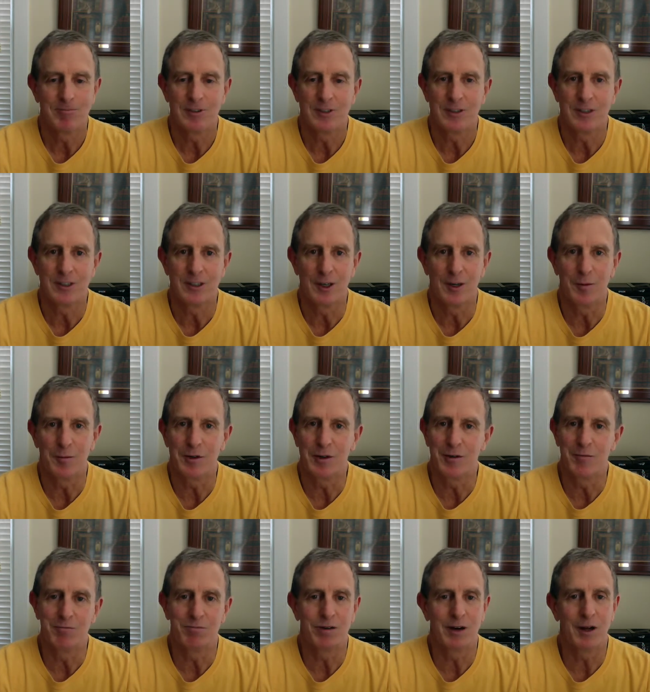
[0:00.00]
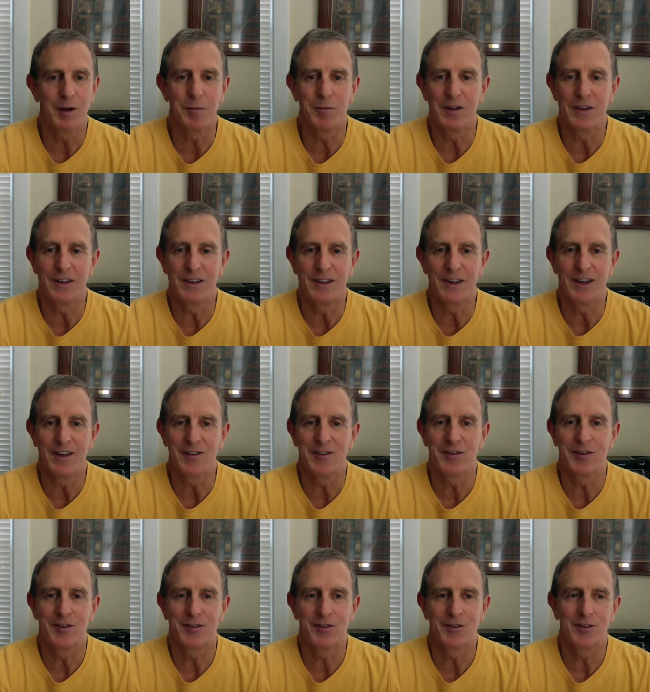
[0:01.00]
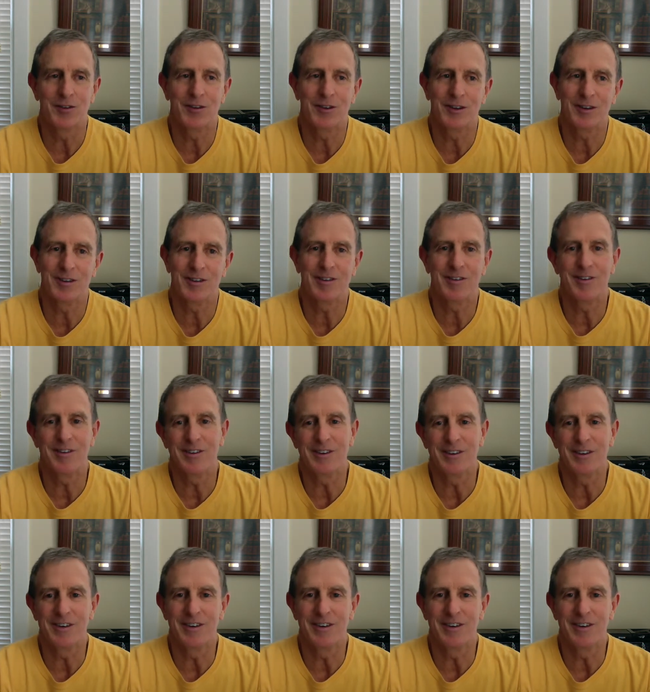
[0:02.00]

I'm going to probably be in that 60